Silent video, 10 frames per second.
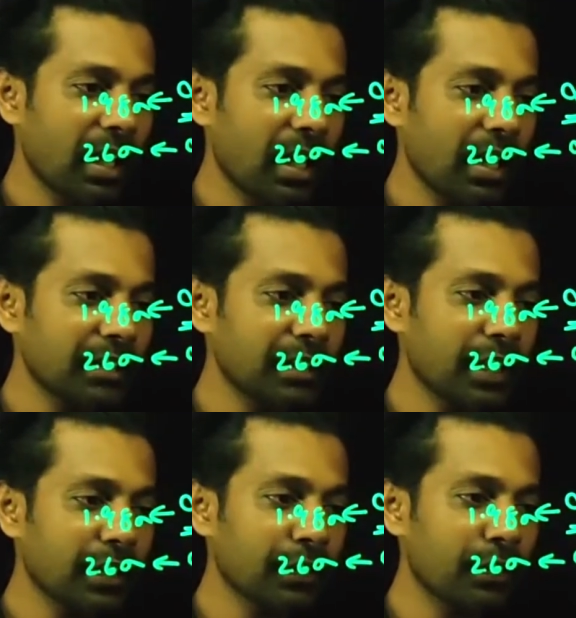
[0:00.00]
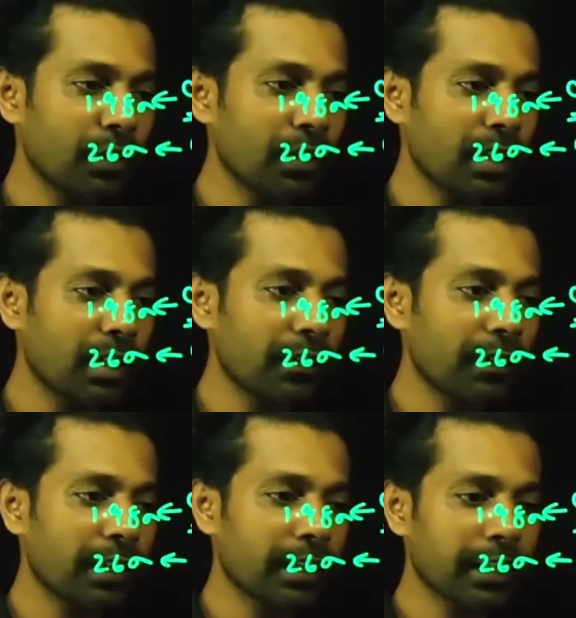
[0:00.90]
and chance for
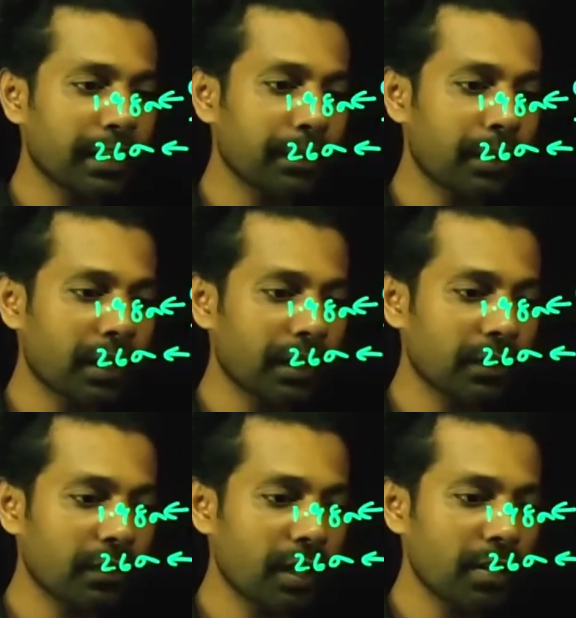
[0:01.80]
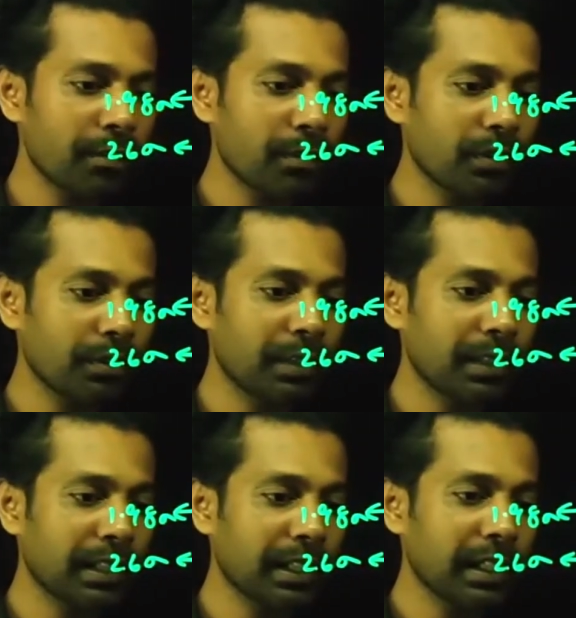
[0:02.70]
alpha error type 1 error as one
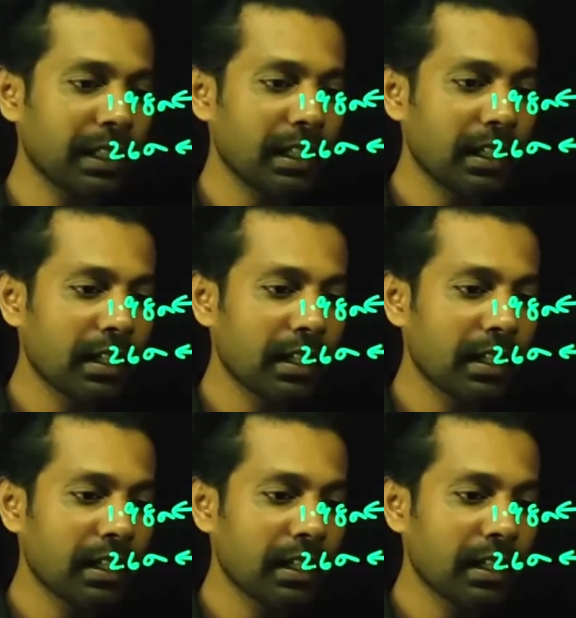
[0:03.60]
possibility.